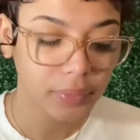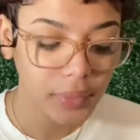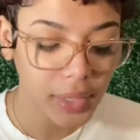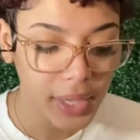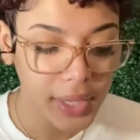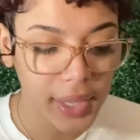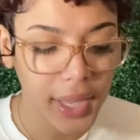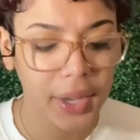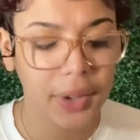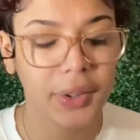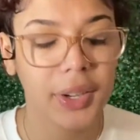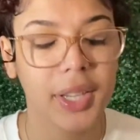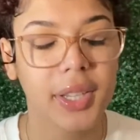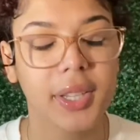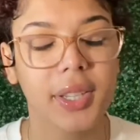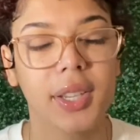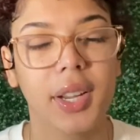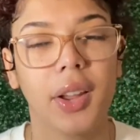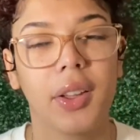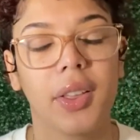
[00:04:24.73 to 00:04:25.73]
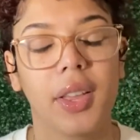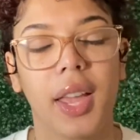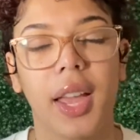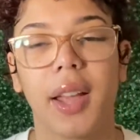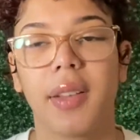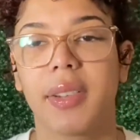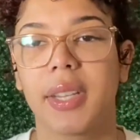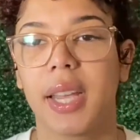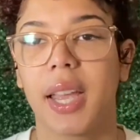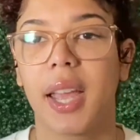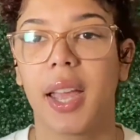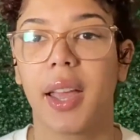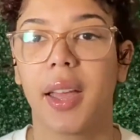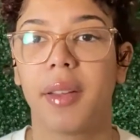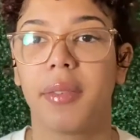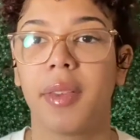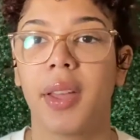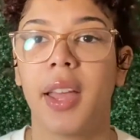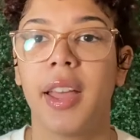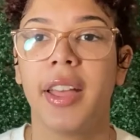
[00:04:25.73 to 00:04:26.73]
They don't necessarily have to
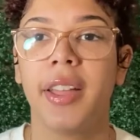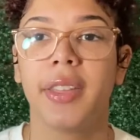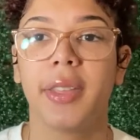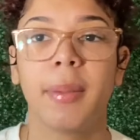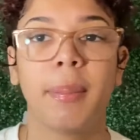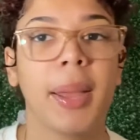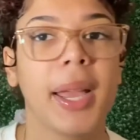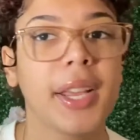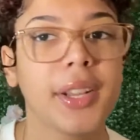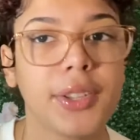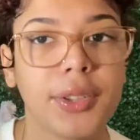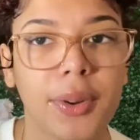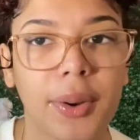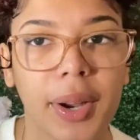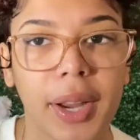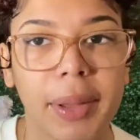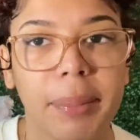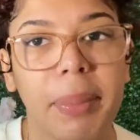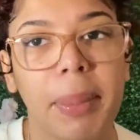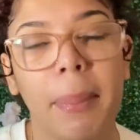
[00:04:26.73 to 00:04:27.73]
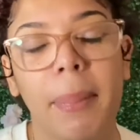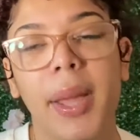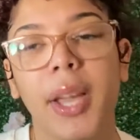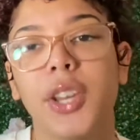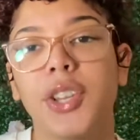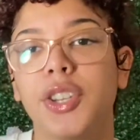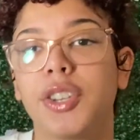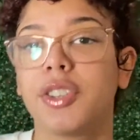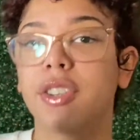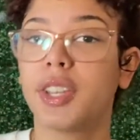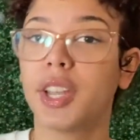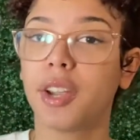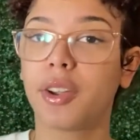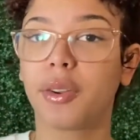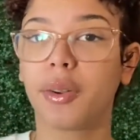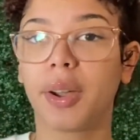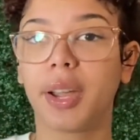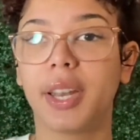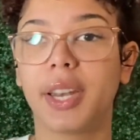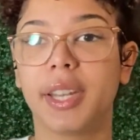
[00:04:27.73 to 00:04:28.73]
have the best grade. Make sure their
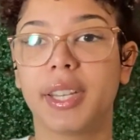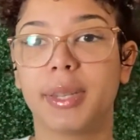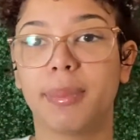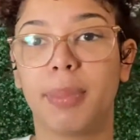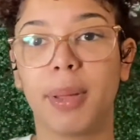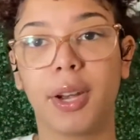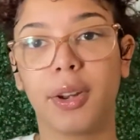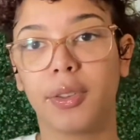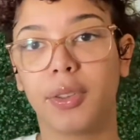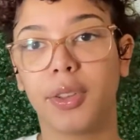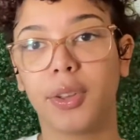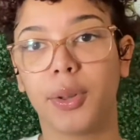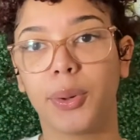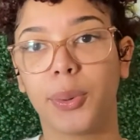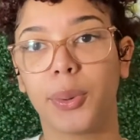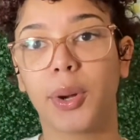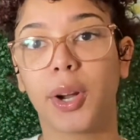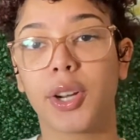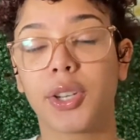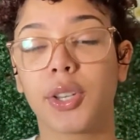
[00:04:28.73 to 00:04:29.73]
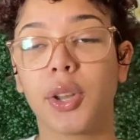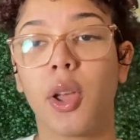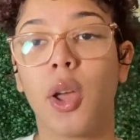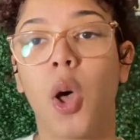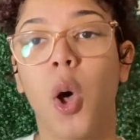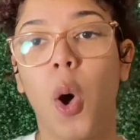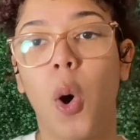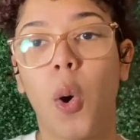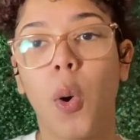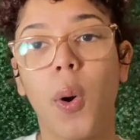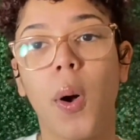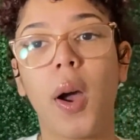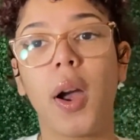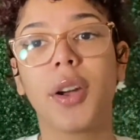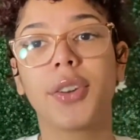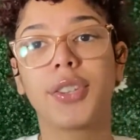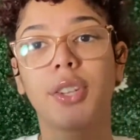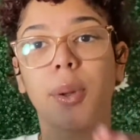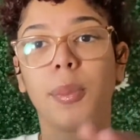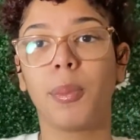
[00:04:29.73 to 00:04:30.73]
grade is better than yours
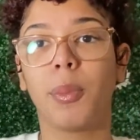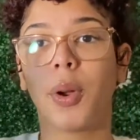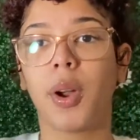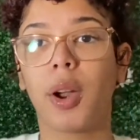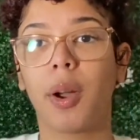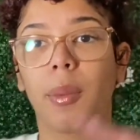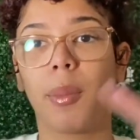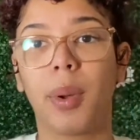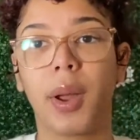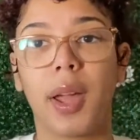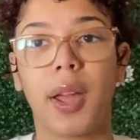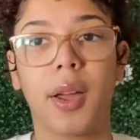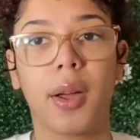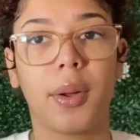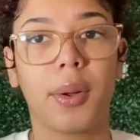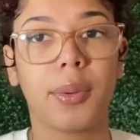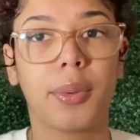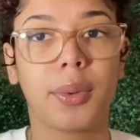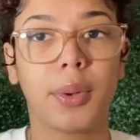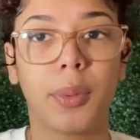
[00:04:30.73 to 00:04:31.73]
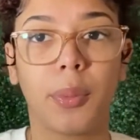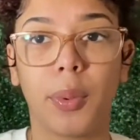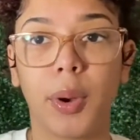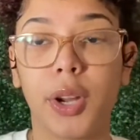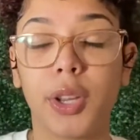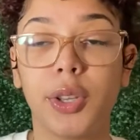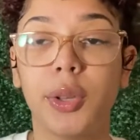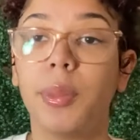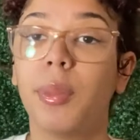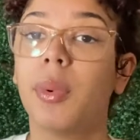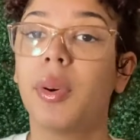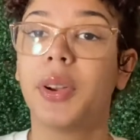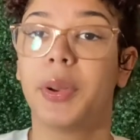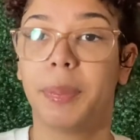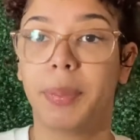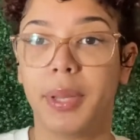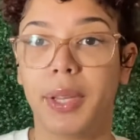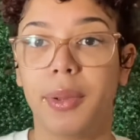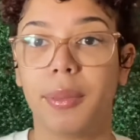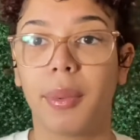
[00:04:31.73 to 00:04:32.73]
or somewhere around where you want to
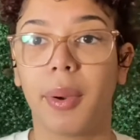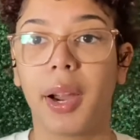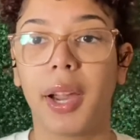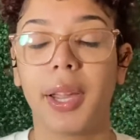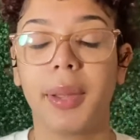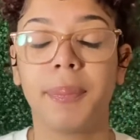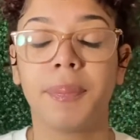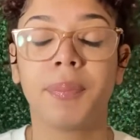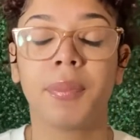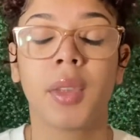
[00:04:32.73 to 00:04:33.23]
be, right?